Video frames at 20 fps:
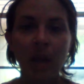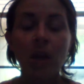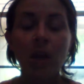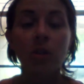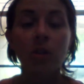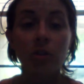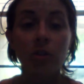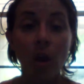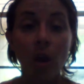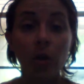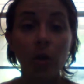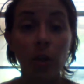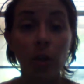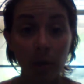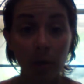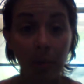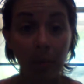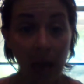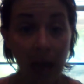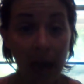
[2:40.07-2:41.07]
So
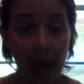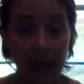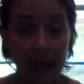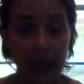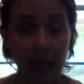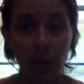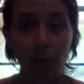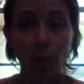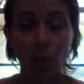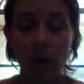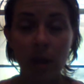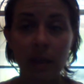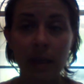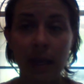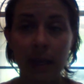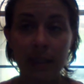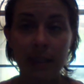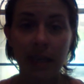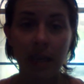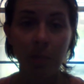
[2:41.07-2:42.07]
your body, one
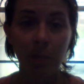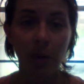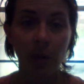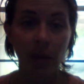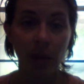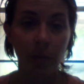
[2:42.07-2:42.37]
example